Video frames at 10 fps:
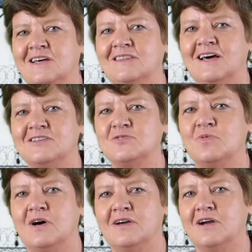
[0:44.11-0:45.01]
That's
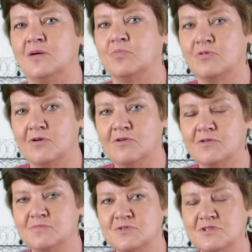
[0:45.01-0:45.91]
why our
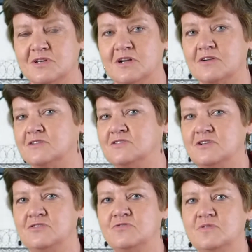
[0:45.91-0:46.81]
programs and our
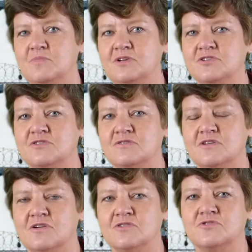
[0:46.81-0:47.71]
continuing
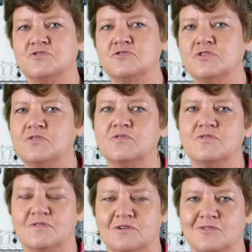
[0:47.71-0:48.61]
ministry are so
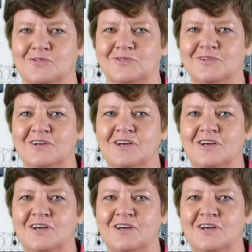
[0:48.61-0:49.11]
critical